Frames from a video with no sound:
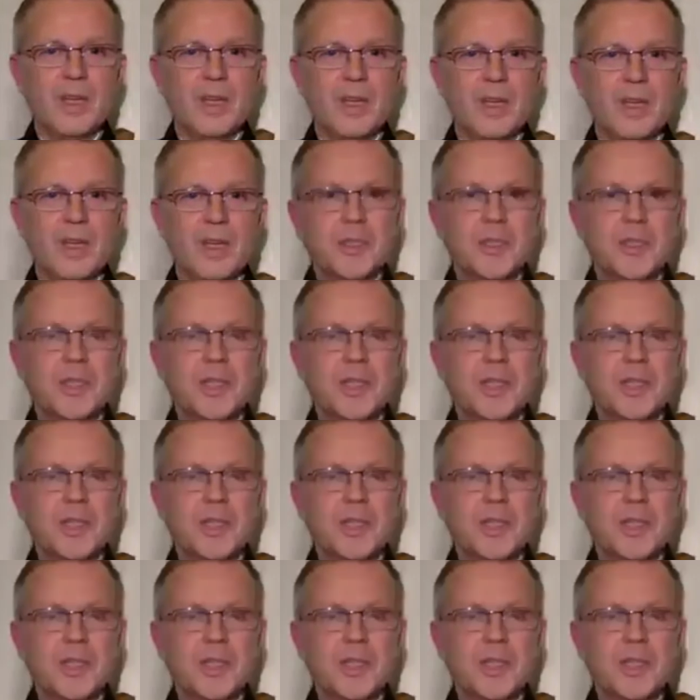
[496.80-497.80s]
So just
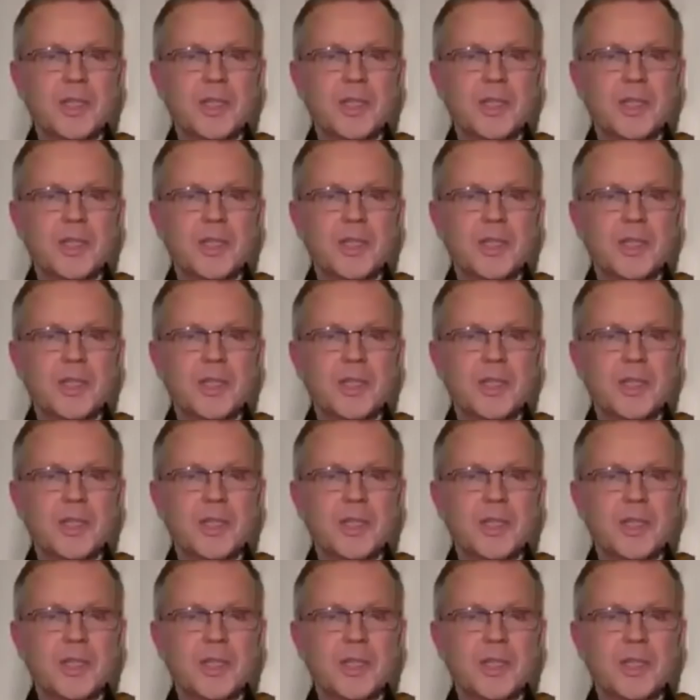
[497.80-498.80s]
like
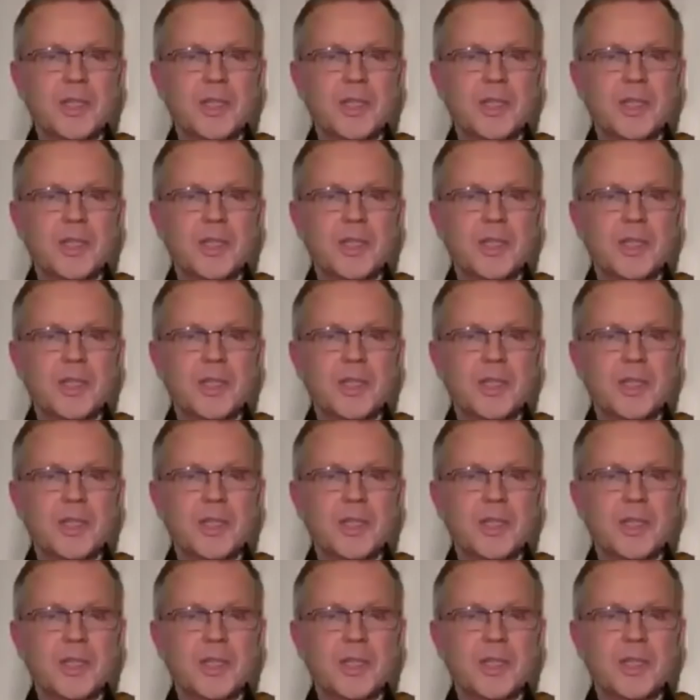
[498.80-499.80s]
fire, when we
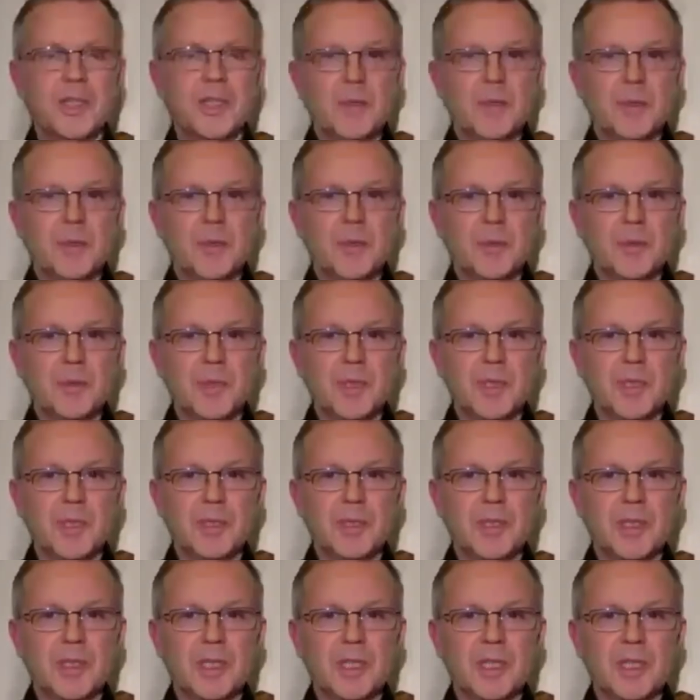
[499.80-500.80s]

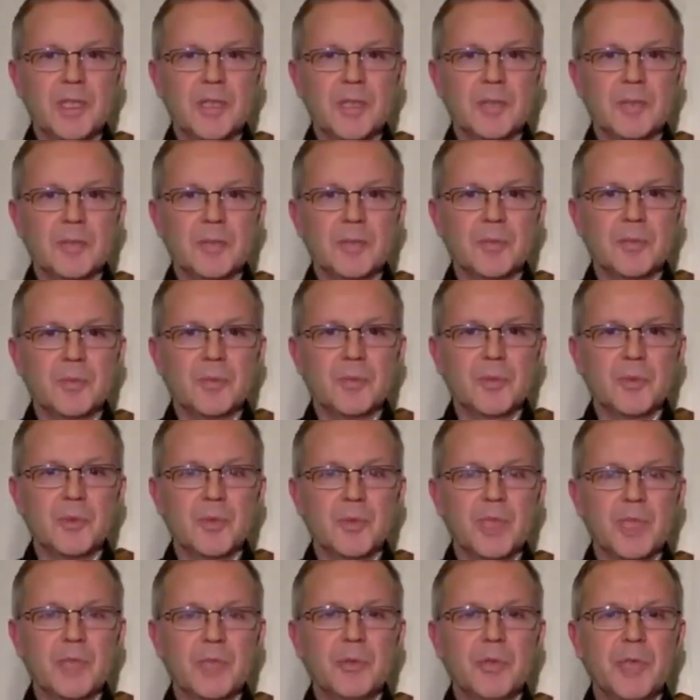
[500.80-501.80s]
we um,
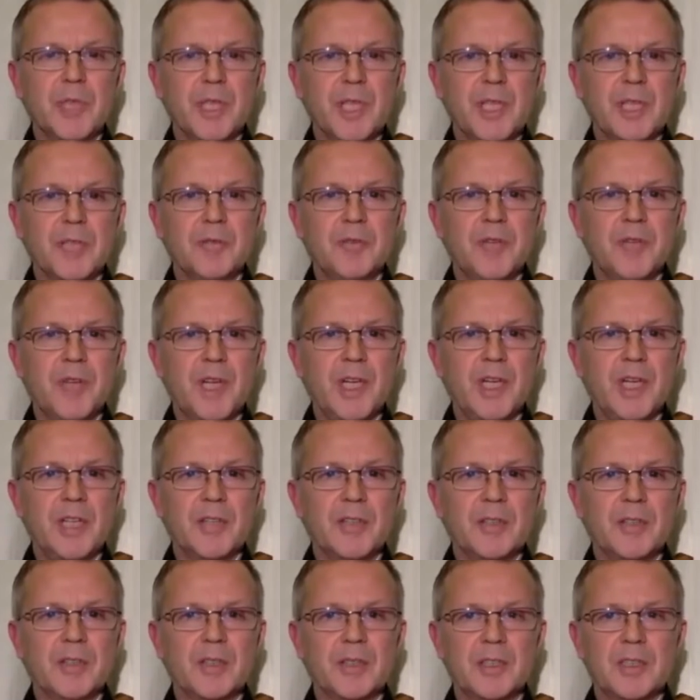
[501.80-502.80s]
we create
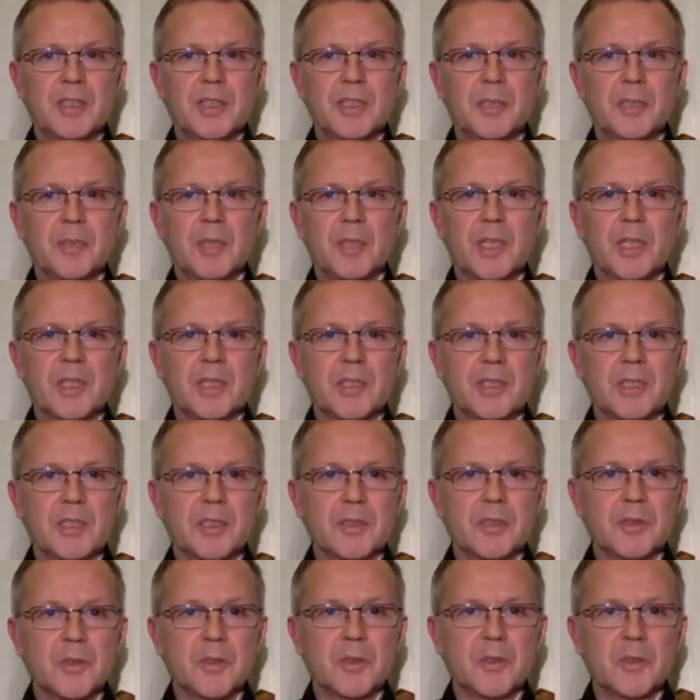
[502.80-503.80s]
fire. It seems
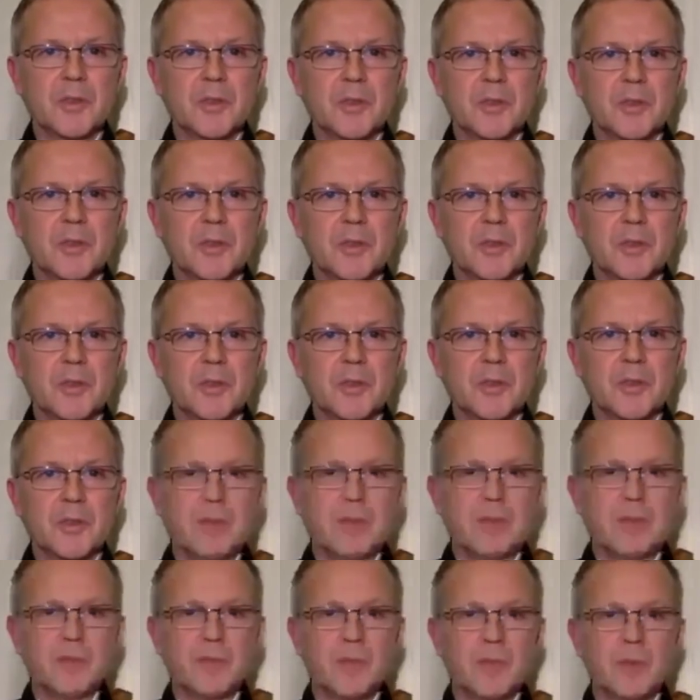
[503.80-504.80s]
like there's no fire,
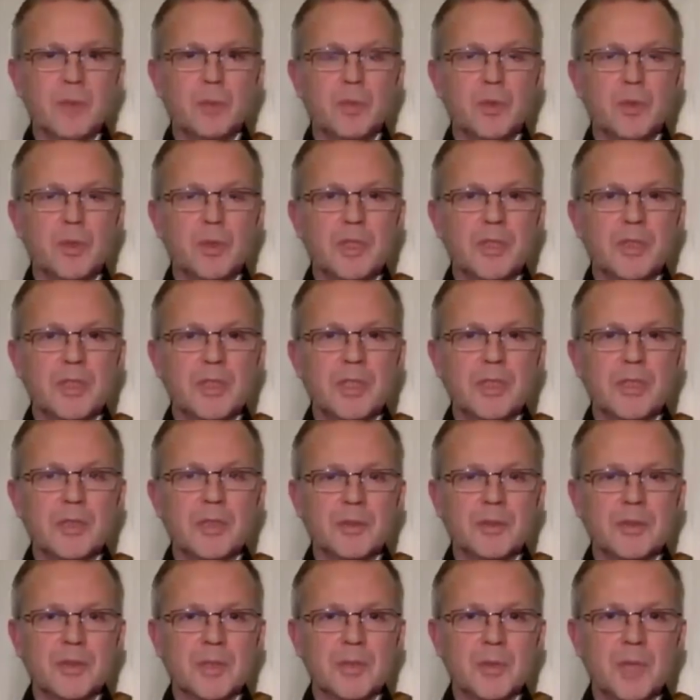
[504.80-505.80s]
but when you put the
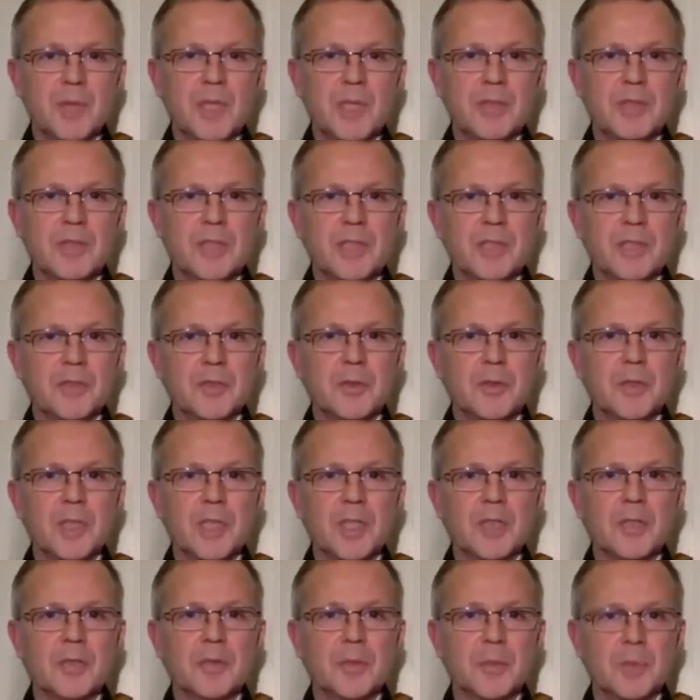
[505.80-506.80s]
thing, the right things
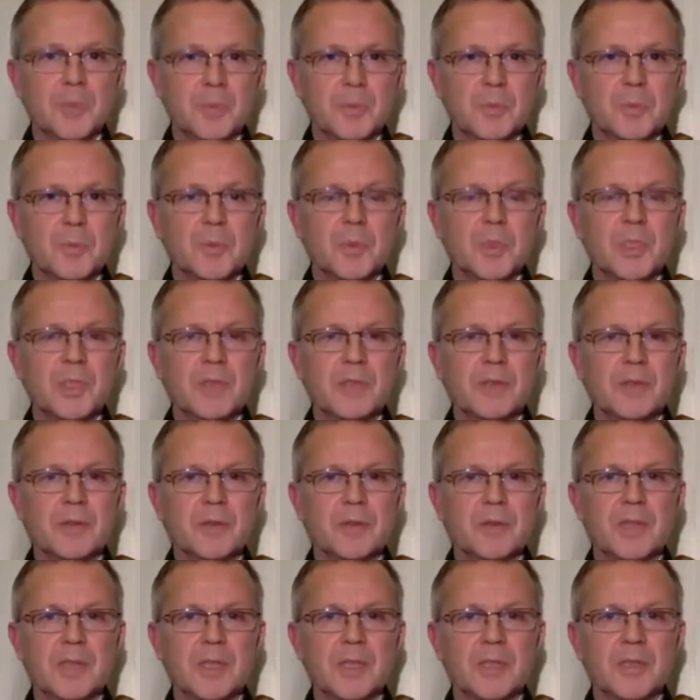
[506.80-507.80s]
together, we
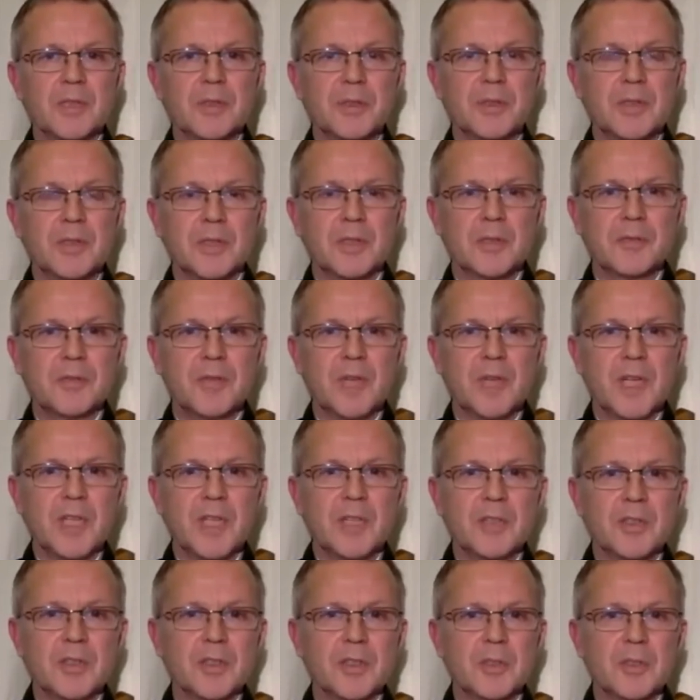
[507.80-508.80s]
there's there's
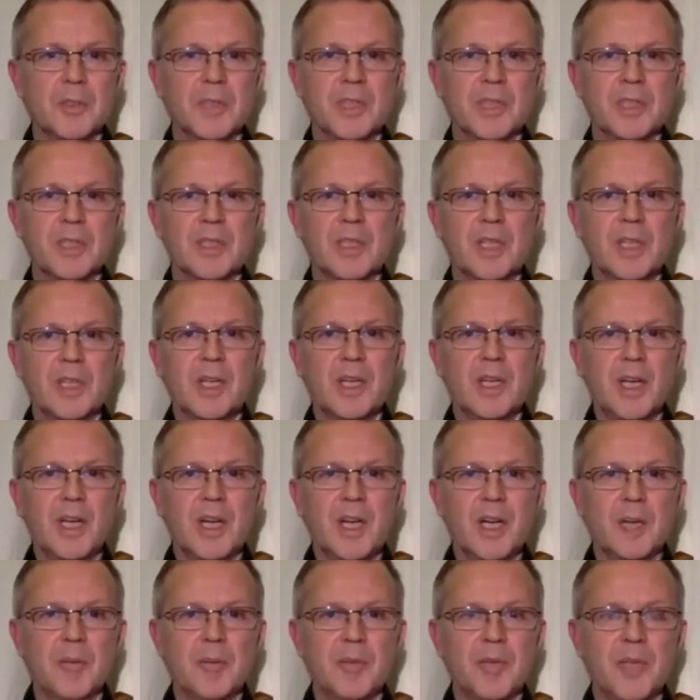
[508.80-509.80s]
fire. Something
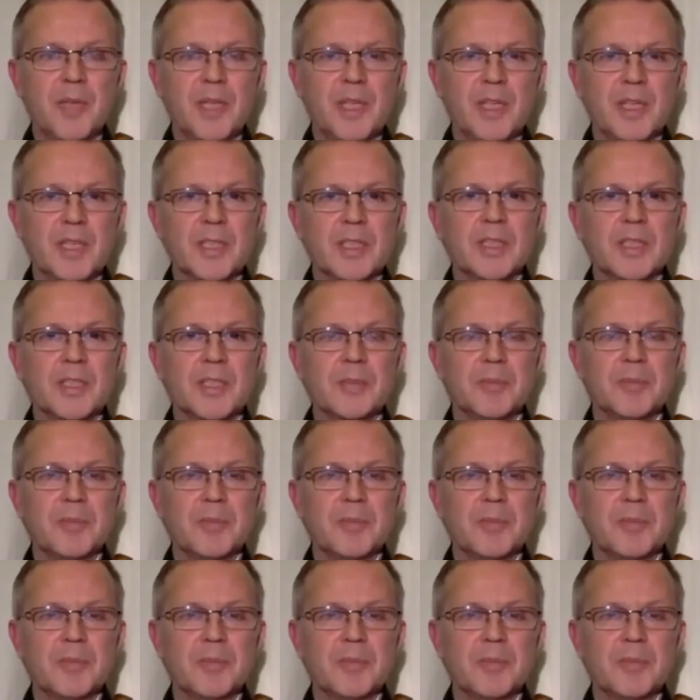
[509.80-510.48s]
appears,